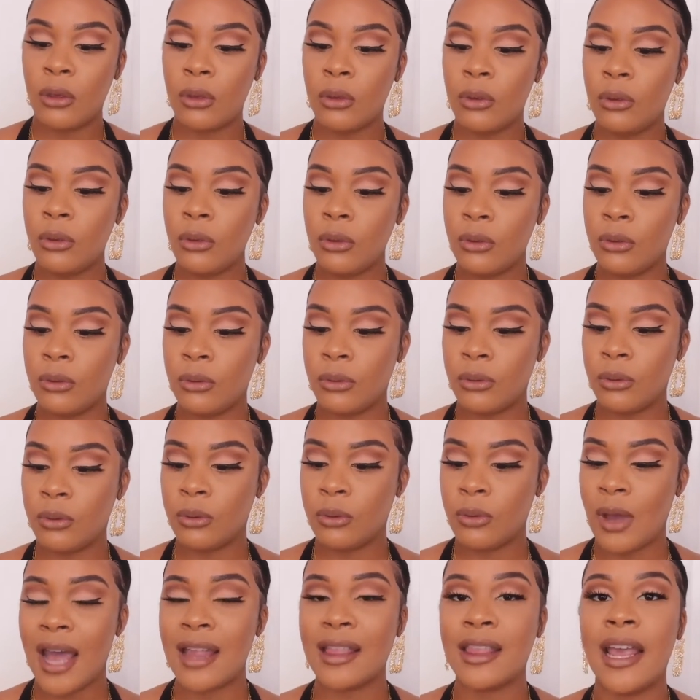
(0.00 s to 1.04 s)

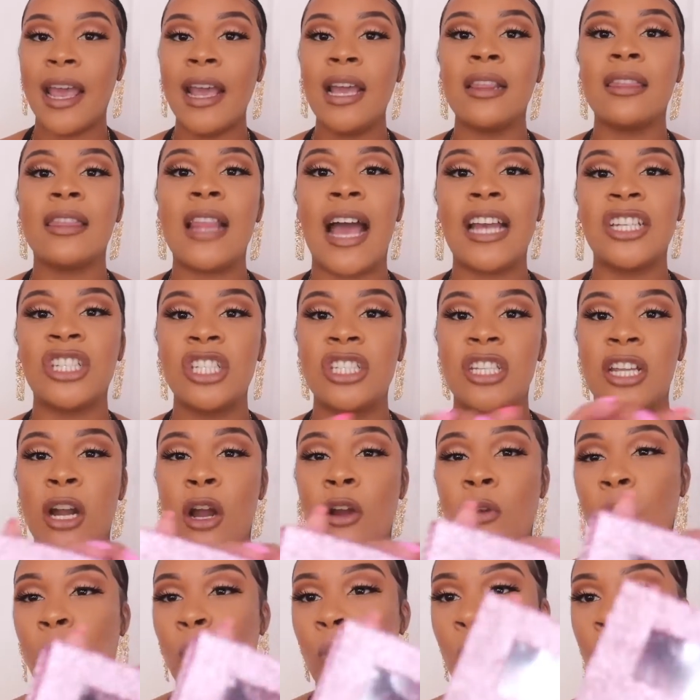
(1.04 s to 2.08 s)
Ooh, I like lashes that
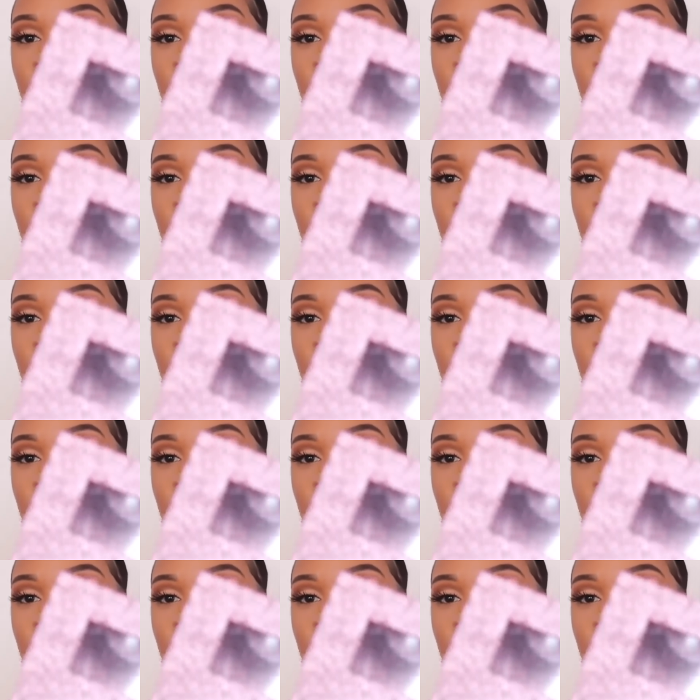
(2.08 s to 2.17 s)
are